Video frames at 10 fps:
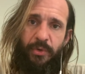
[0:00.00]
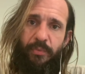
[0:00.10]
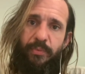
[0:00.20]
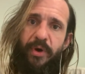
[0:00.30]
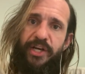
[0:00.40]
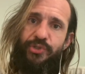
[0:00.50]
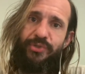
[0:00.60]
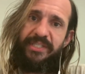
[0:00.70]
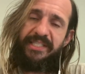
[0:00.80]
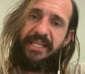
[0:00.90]
We wanted you
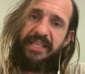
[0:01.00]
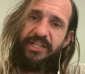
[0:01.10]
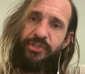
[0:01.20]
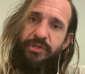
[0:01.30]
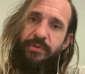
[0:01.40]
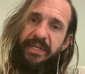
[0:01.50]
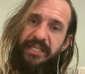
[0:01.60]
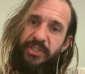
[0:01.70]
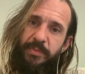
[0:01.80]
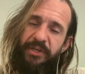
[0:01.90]
to see that so you could
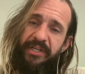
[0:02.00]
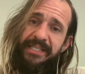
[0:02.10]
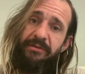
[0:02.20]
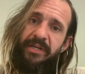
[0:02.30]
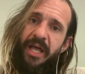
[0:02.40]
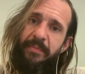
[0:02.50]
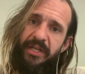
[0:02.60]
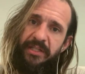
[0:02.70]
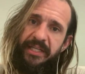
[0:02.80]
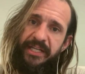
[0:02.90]
experience how
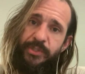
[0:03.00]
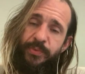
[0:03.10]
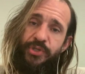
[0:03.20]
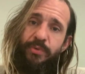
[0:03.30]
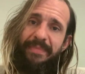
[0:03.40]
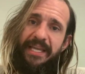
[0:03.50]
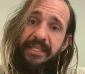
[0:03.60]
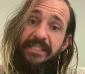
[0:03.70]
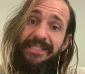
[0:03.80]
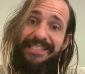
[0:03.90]
comical it is when you make
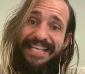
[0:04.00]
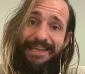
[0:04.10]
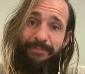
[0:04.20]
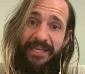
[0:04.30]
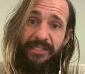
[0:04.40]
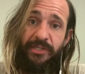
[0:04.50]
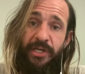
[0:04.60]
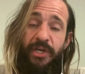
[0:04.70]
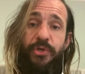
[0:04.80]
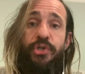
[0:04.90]
that statement.
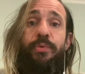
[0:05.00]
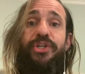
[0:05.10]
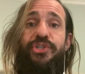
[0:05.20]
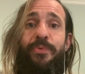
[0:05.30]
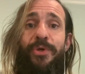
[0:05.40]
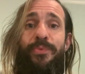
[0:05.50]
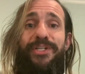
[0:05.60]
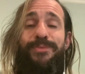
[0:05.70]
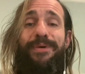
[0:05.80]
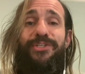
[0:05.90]
You are doing what
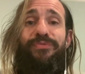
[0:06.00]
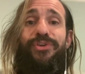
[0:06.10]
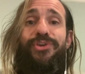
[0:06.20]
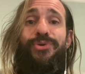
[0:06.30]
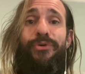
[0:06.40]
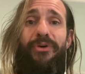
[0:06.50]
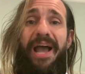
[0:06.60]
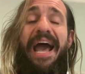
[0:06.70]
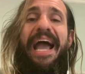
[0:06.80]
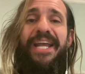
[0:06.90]
is best for your
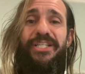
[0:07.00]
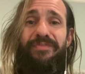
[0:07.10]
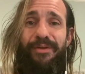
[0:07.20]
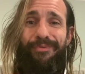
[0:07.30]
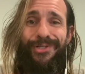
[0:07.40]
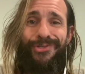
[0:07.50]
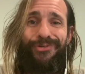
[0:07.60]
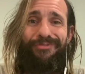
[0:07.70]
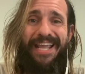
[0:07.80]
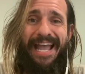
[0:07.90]
highest vibrational
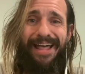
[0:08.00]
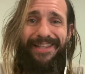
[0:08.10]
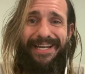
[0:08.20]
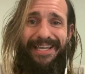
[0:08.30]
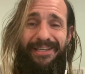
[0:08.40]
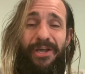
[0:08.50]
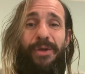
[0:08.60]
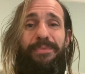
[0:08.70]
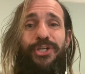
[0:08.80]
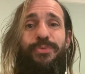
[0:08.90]
reality.
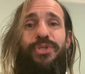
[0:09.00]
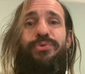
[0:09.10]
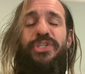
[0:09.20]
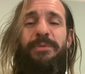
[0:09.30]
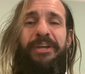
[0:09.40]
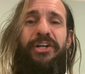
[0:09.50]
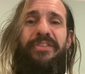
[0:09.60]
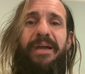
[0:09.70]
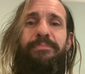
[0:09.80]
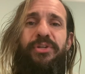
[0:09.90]
Because when you sprinkle
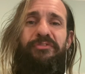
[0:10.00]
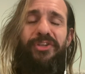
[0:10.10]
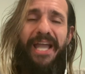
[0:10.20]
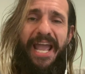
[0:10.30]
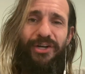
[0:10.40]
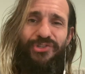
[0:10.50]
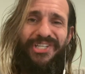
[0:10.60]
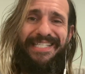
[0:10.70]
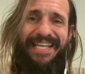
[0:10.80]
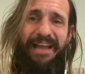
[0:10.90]
that beautiful energy
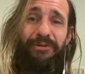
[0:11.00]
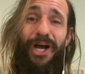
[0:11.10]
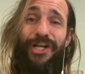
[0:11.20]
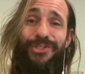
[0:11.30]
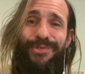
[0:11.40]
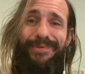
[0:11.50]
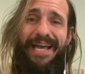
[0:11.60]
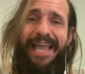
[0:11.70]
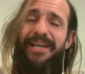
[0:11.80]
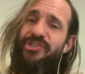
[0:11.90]
down onto
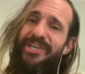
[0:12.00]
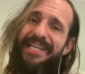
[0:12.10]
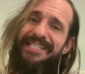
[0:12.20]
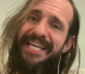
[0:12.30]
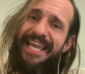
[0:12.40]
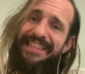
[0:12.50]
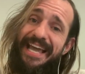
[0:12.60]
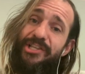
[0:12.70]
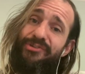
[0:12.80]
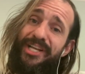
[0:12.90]
Gaia, she can take
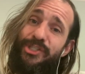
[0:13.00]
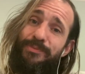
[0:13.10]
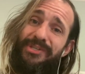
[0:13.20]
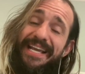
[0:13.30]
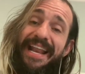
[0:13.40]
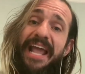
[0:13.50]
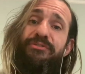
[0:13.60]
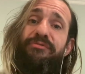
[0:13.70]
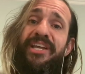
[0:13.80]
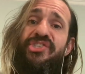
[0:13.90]
that, transmute that,
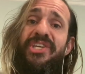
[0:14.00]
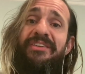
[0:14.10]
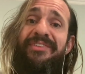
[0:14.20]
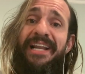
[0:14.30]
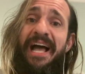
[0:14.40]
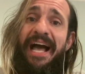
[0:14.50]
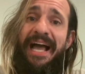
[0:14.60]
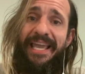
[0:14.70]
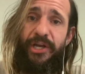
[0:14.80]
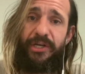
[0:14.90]
and reach even
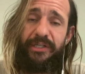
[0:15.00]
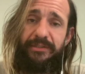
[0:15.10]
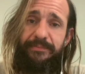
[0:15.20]
higher.